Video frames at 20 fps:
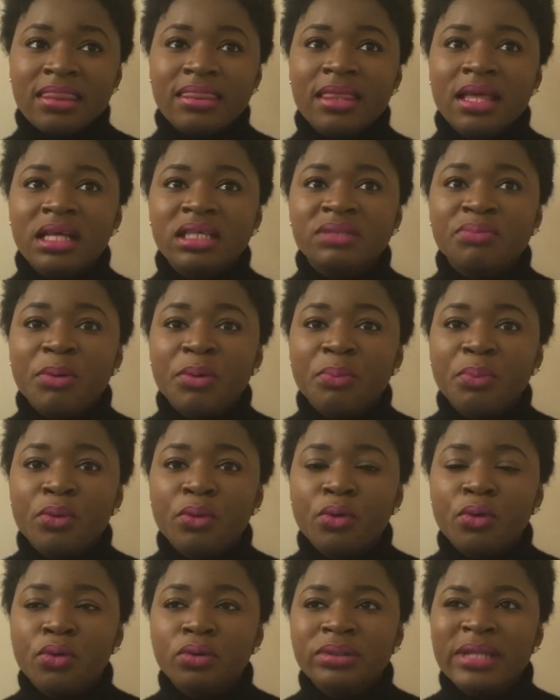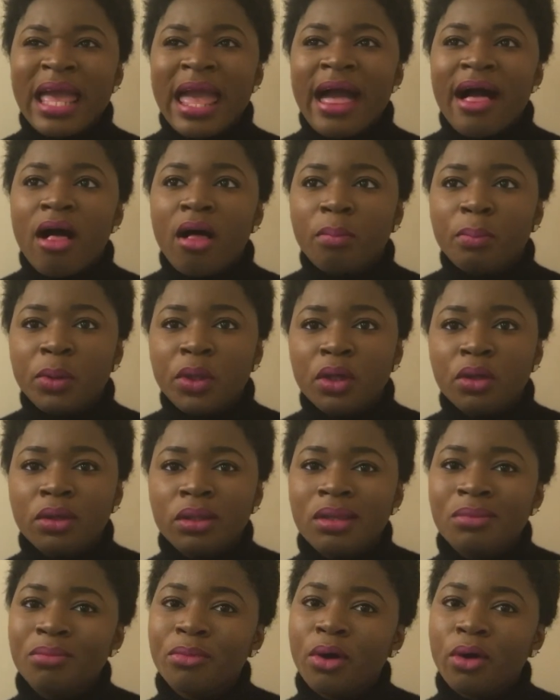These people could help you
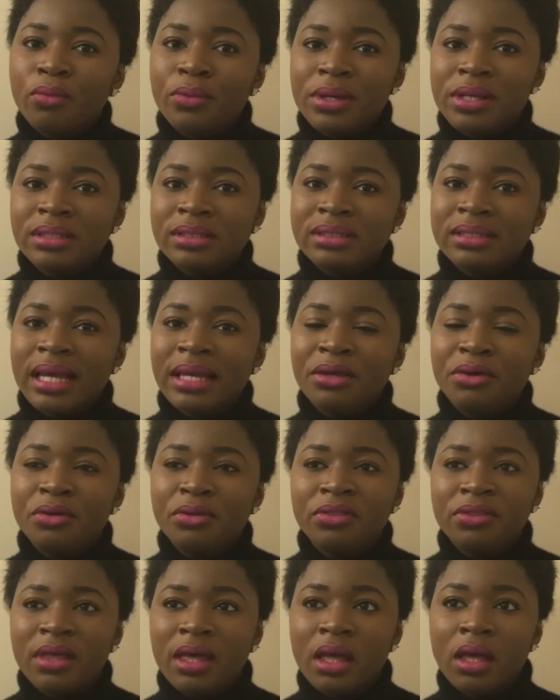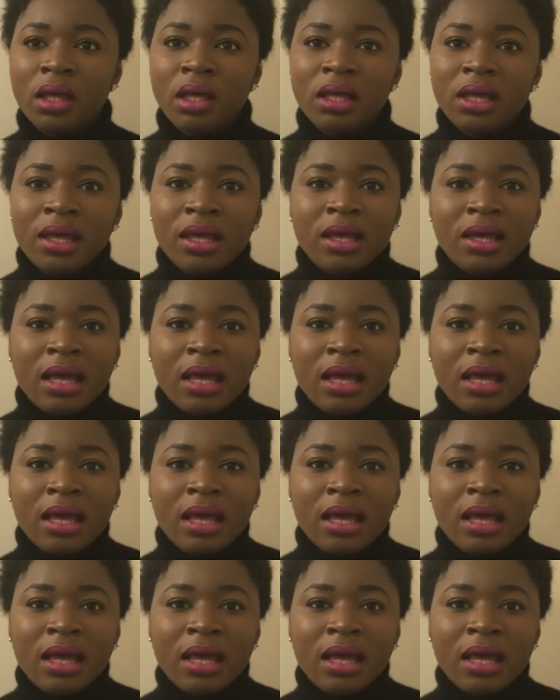in more ways than you think.